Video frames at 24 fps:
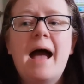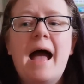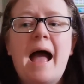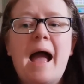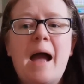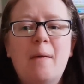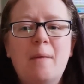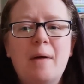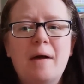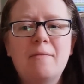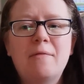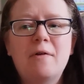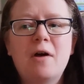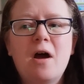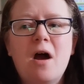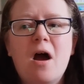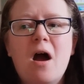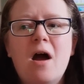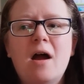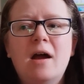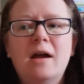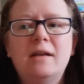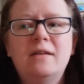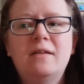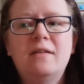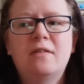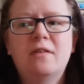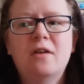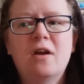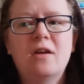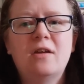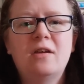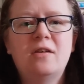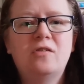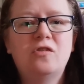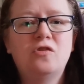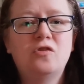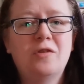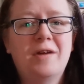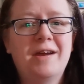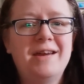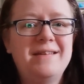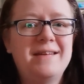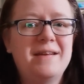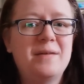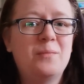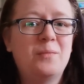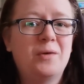However, I decided to
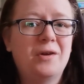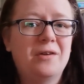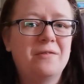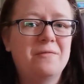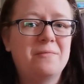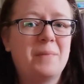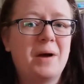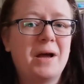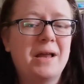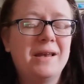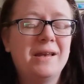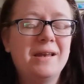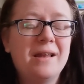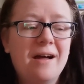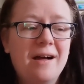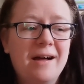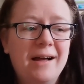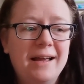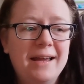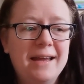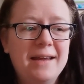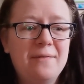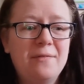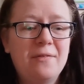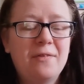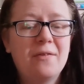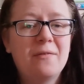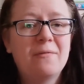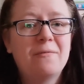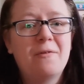trade in one of my lives